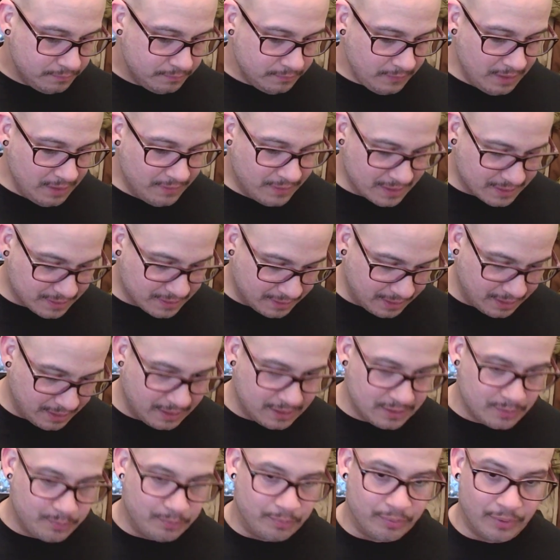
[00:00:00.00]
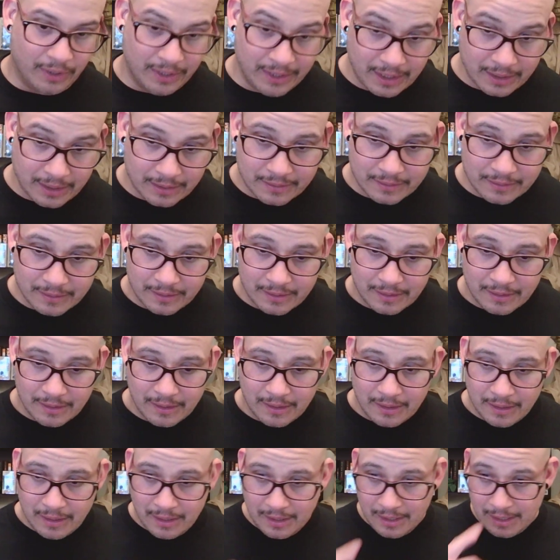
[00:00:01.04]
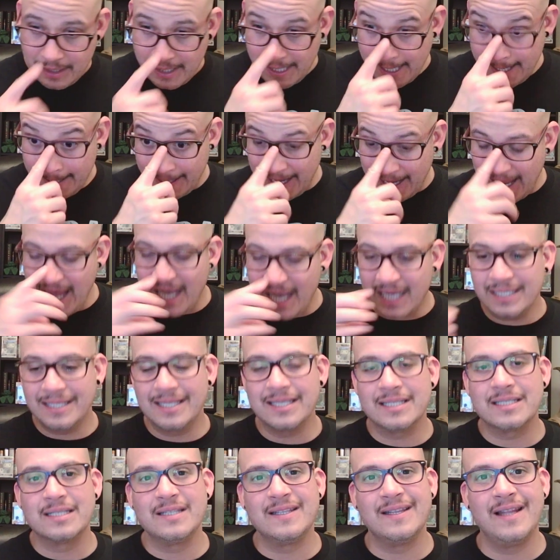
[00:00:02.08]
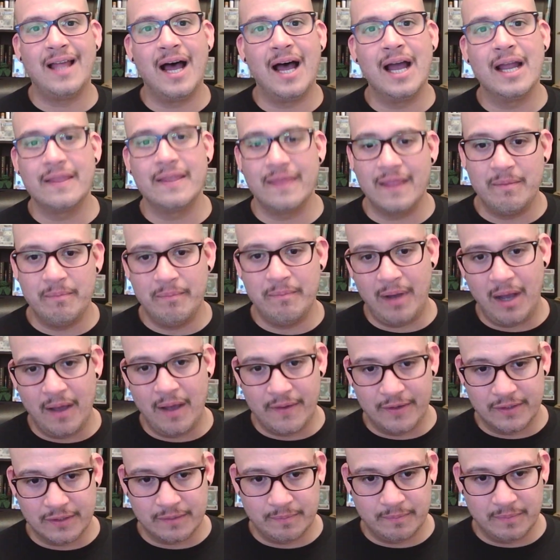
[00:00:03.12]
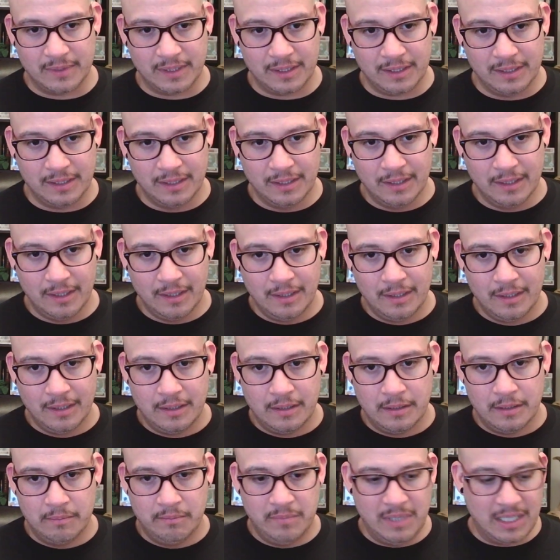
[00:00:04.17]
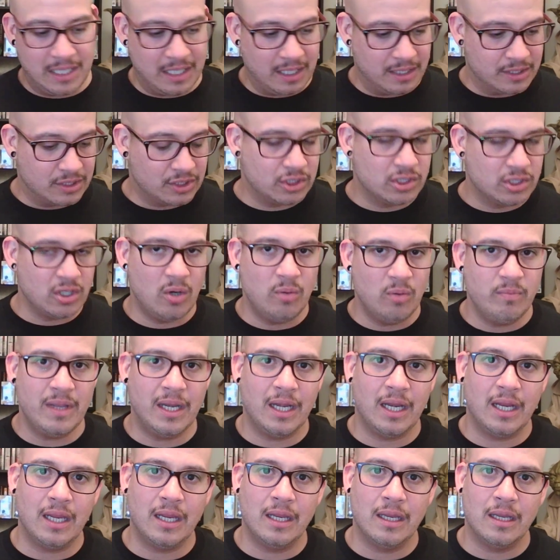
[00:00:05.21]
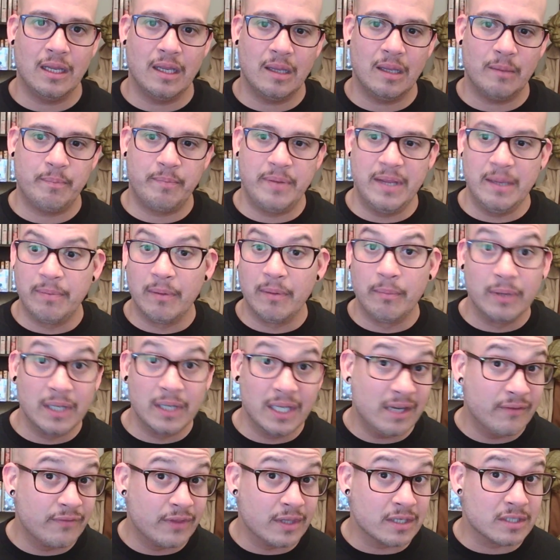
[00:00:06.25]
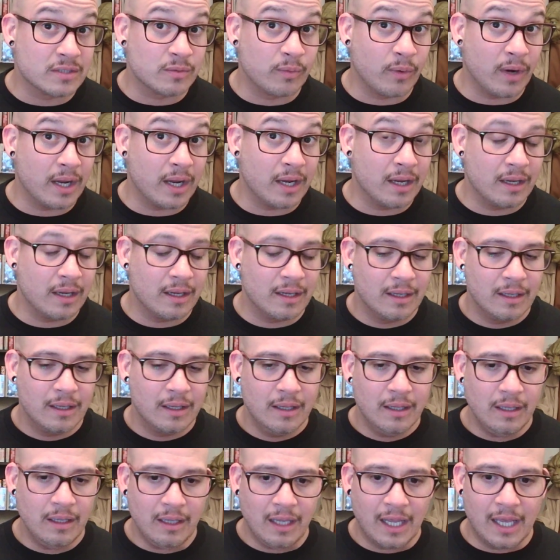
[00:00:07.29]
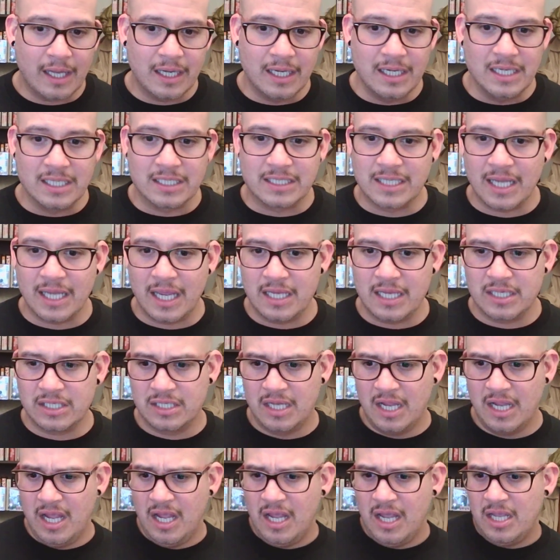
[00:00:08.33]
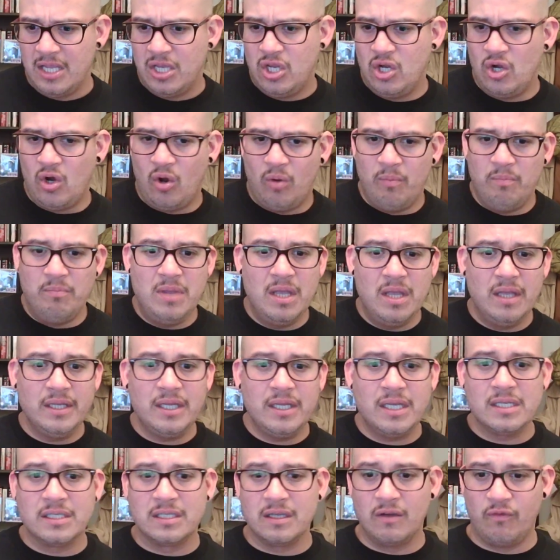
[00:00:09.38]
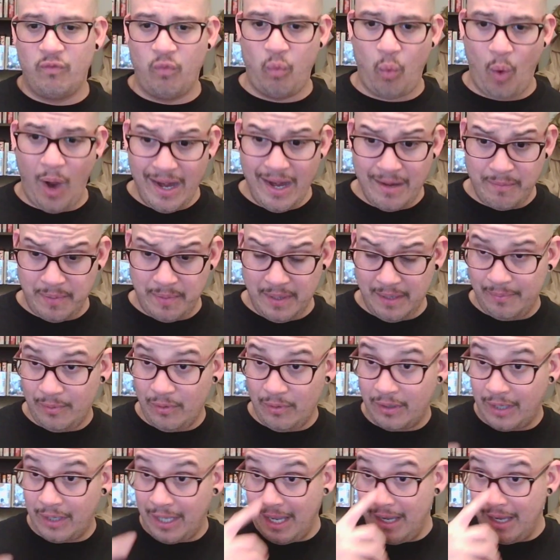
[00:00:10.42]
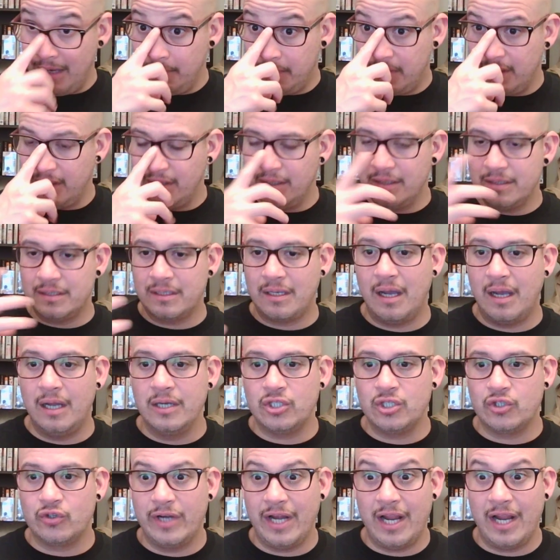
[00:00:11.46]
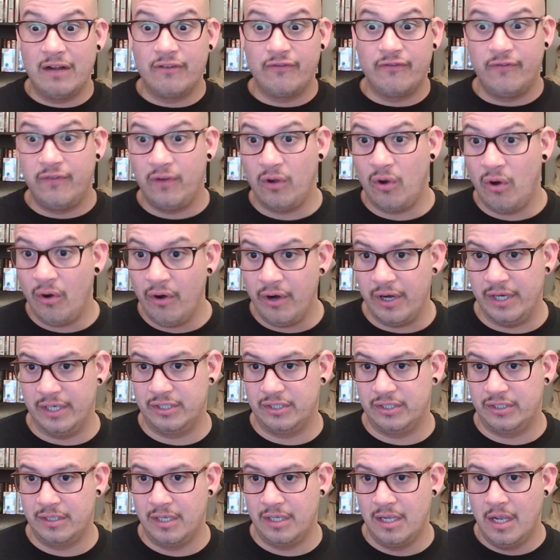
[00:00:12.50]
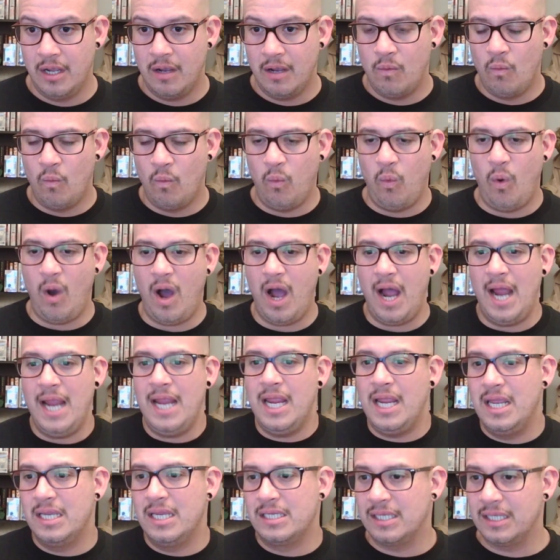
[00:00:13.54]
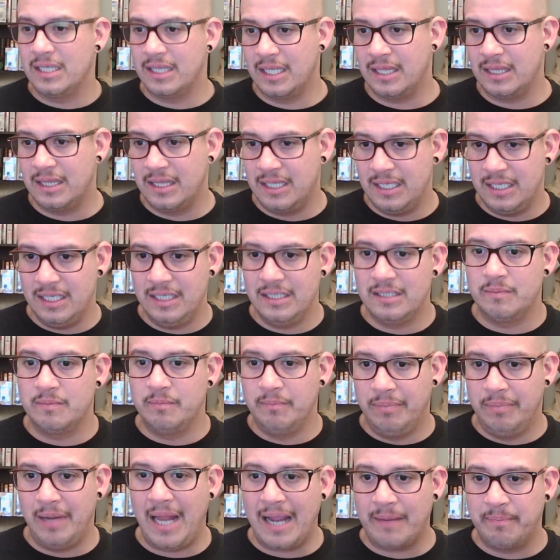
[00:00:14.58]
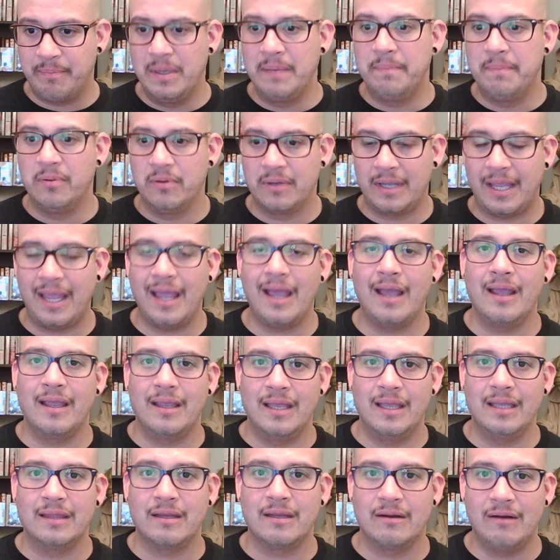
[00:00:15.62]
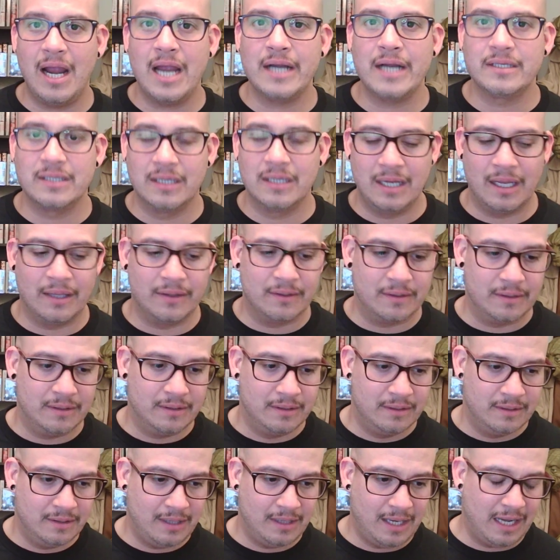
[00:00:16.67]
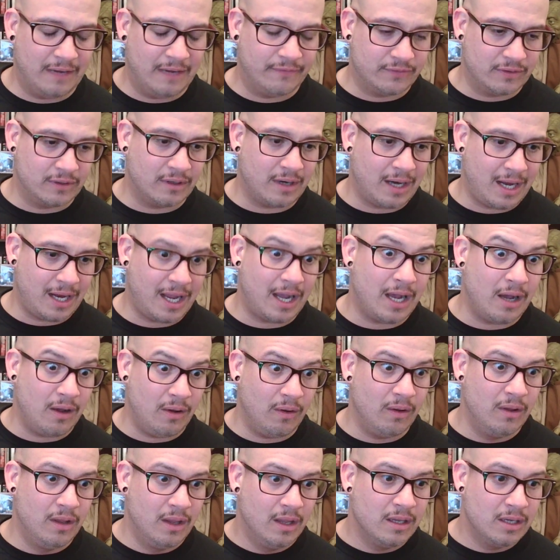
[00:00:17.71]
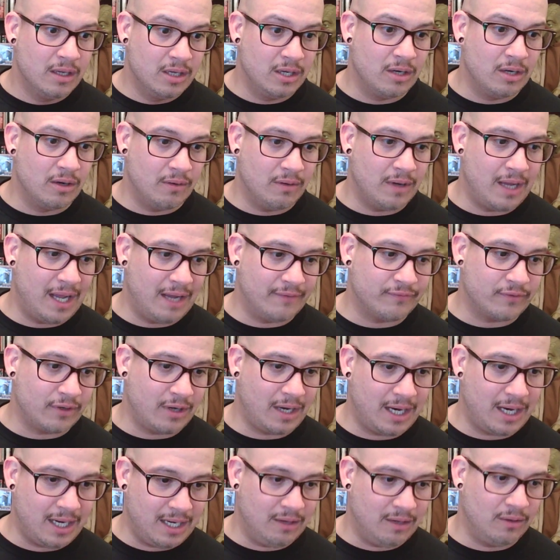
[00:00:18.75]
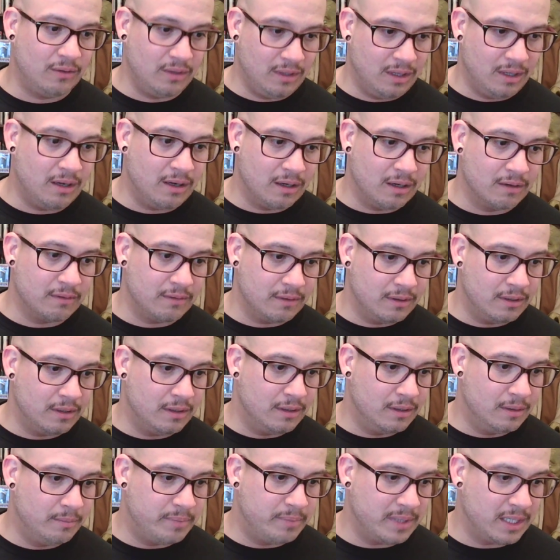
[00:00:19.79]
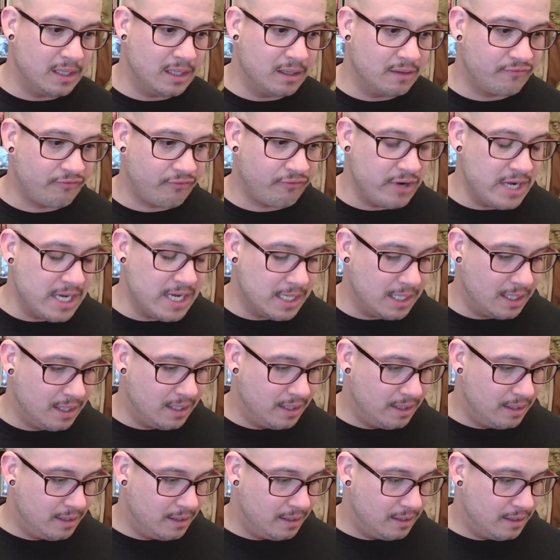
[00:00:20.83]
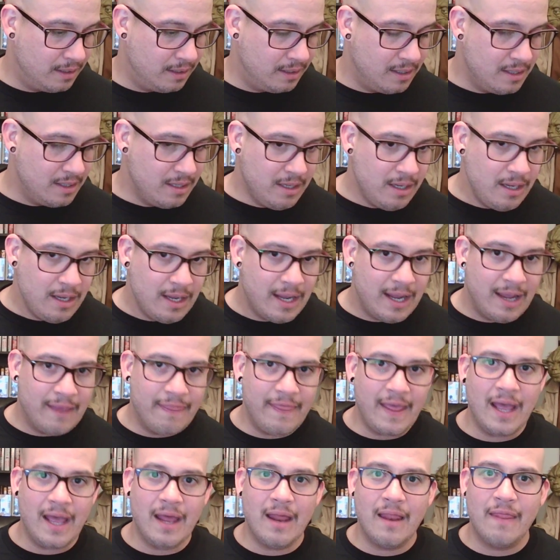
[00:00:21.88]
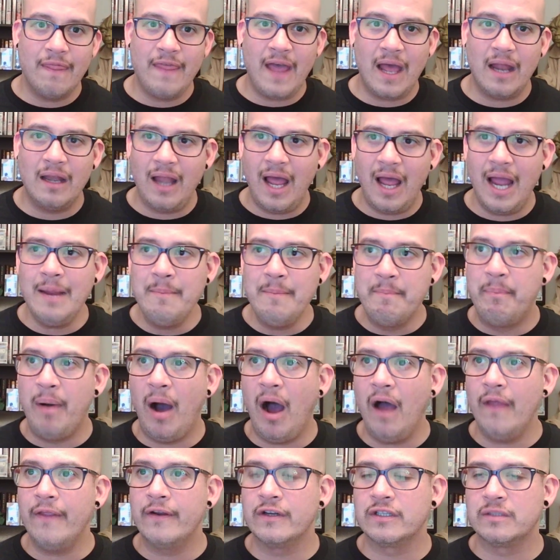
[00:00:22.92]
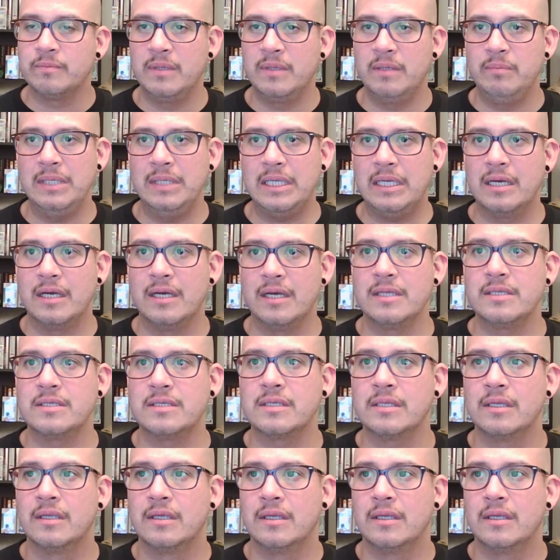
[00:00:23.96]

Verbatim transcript: this scene is brilliant. And he has this line that bothers me because so many people believe this way. And he says, you know, millions of white people came to this country and flourished. Why is it that these black people can't get their act together after how, you know, after how long being freed? And that, that line bothers me because